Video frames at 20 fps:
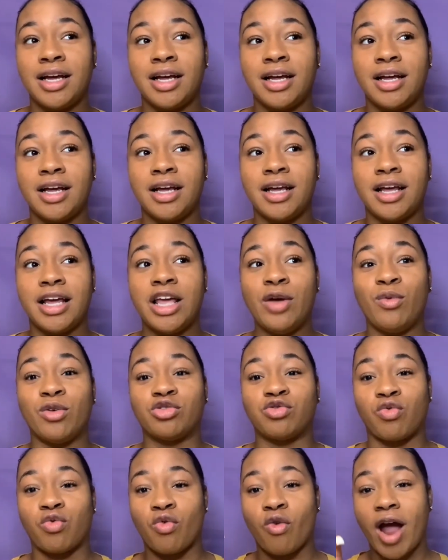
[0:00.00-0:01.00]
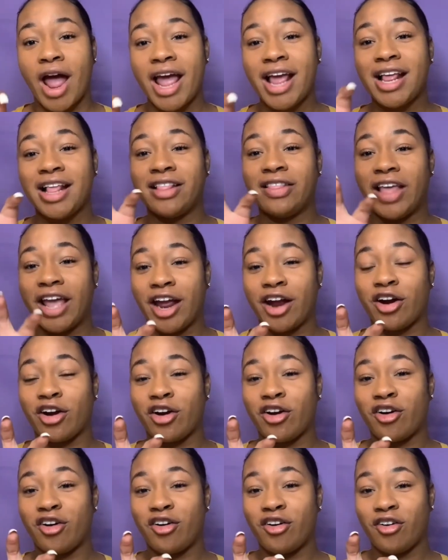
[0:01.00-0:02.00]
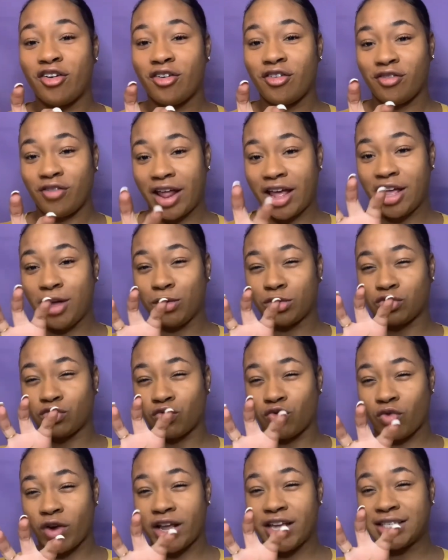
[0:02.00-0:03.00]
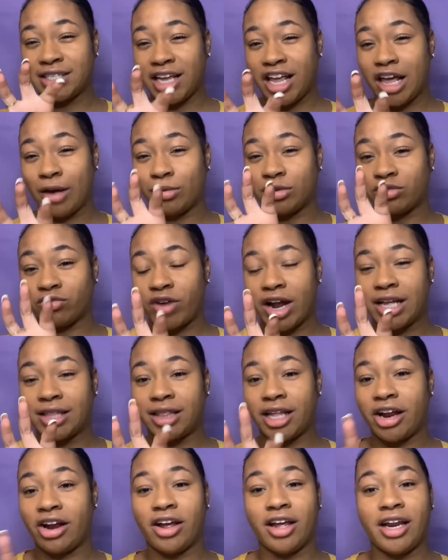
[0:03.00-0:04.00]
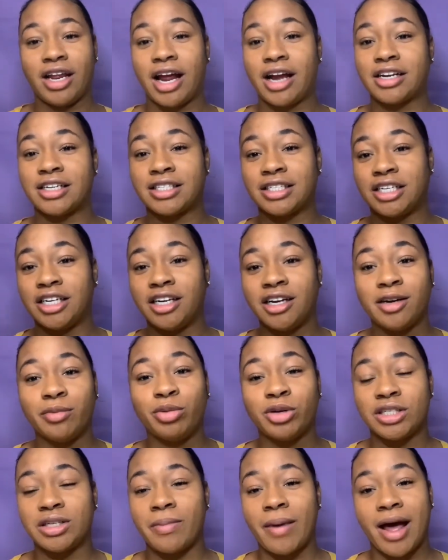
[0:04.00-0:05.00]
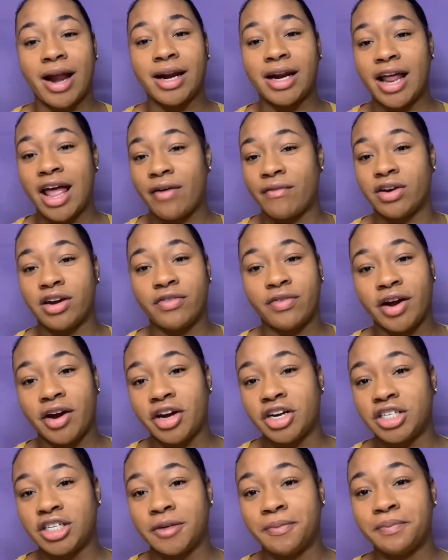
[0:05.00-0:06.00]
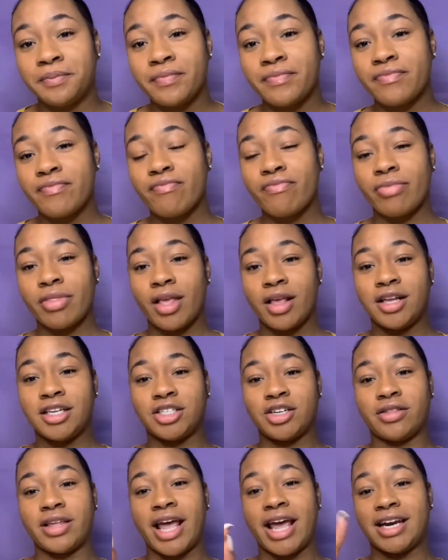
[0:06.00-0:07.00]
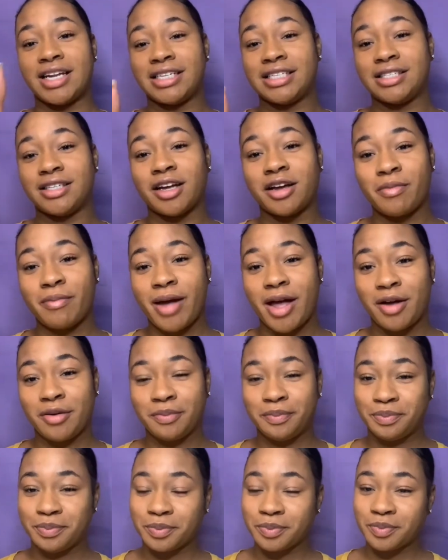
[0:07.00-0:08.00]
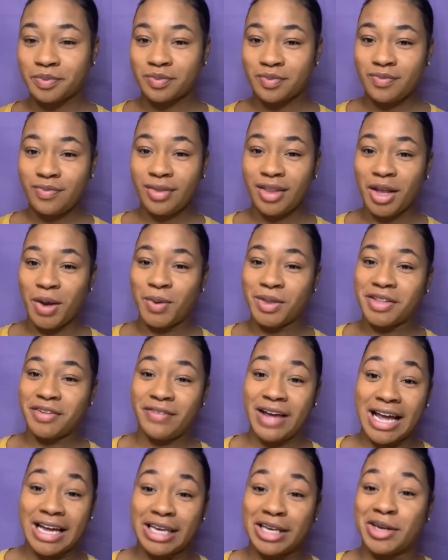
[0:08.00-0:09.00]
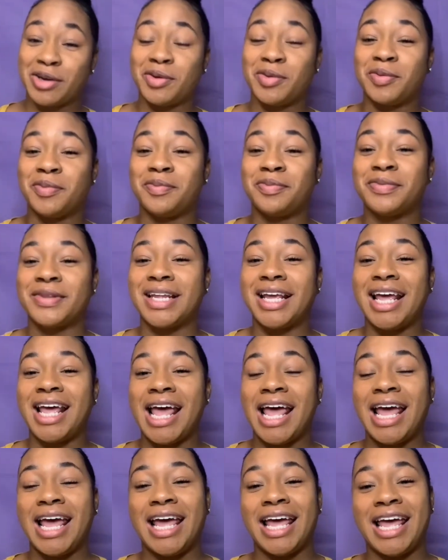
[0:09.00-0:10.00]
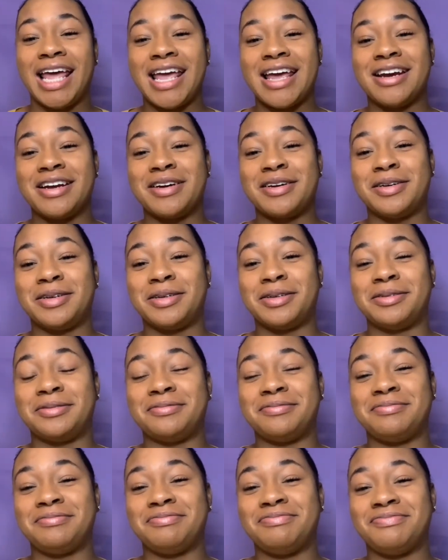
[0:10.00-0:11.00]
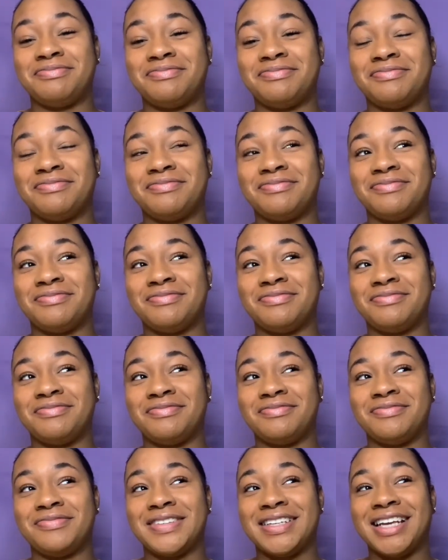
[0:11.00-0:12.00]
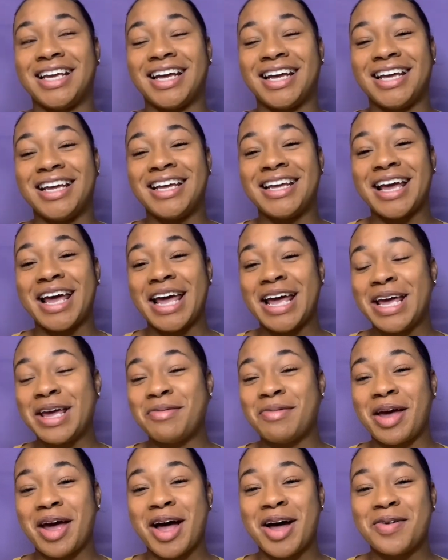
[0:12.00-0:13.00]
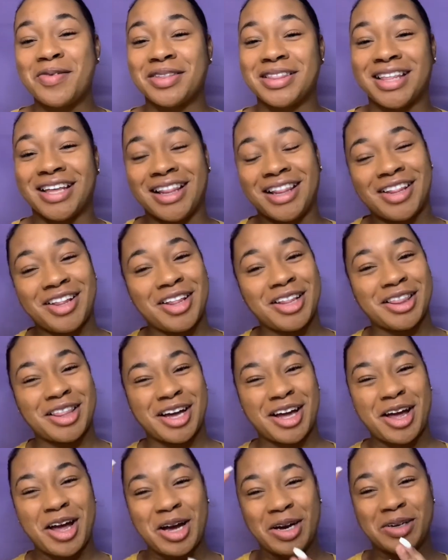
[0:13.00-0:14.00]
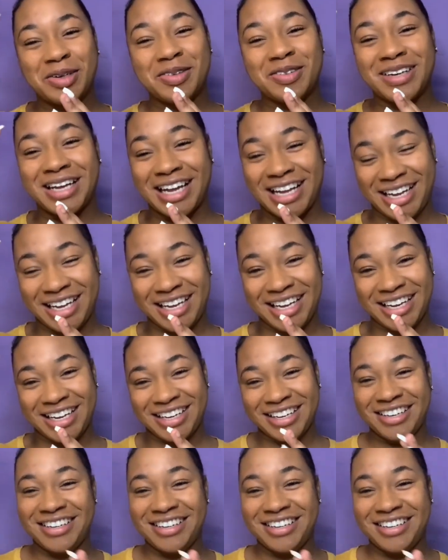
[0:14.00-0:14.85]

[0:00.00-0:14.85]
He was right there. Like, his head was right there. And I just couldn't push him out. I didn't have enough energy. So they had to suck him out with the vacuum. And, yeah, he came out with the cone head.